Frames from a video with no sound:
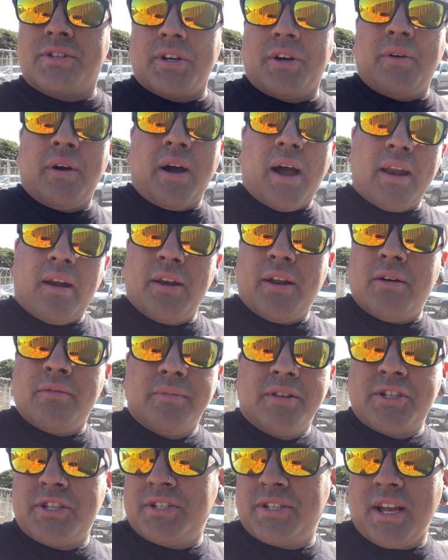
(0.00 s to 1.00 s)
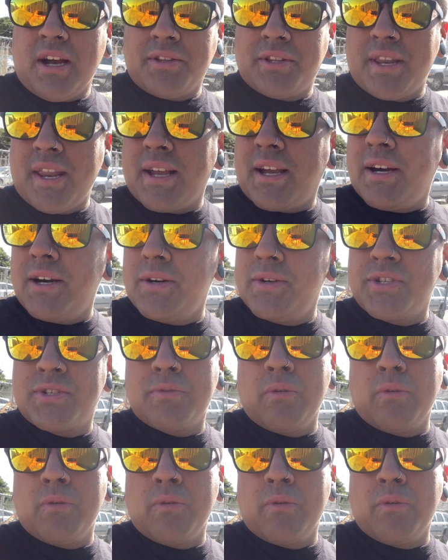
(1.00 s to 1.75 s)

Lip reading: So I don't know. Let's just see how the day goes.